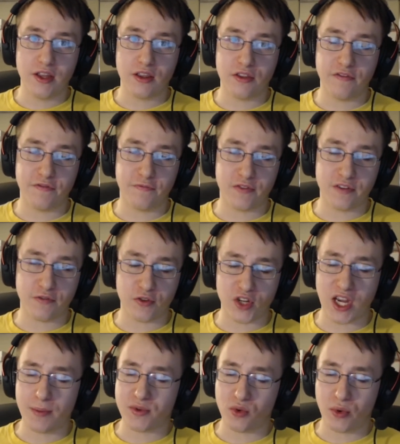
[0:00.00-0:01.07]
the different
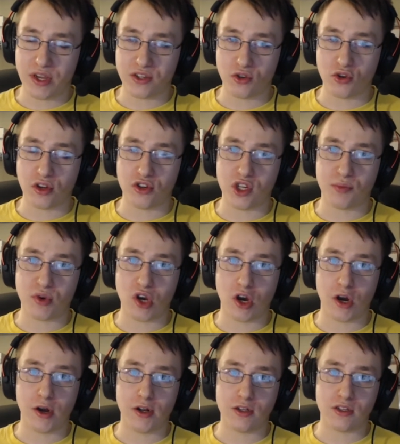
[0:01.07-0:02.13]
types of ways that you can ship
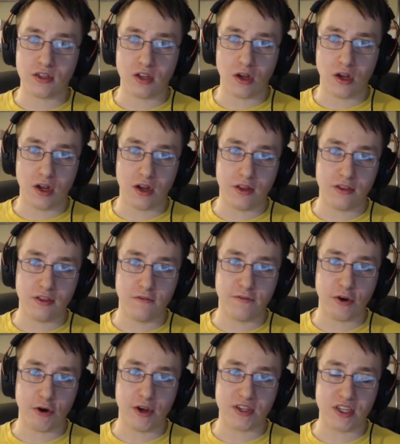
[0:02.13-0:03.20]
cards, the
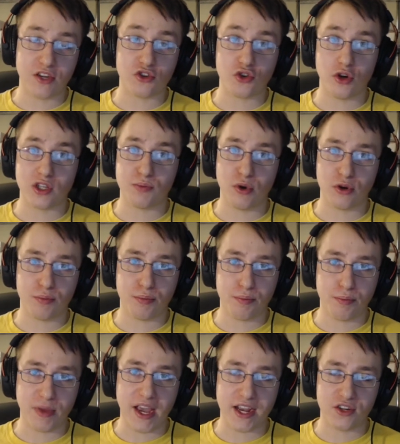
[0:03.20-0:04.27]
various insurance
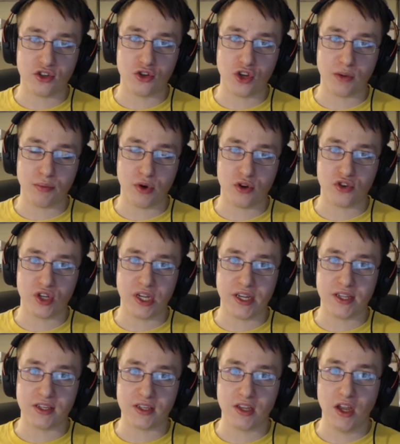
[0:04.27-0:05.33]
packages you can
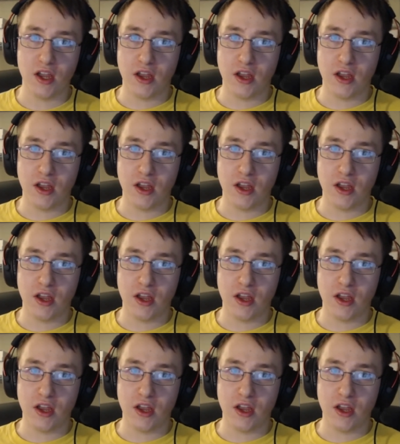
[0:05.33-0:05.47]
purchase,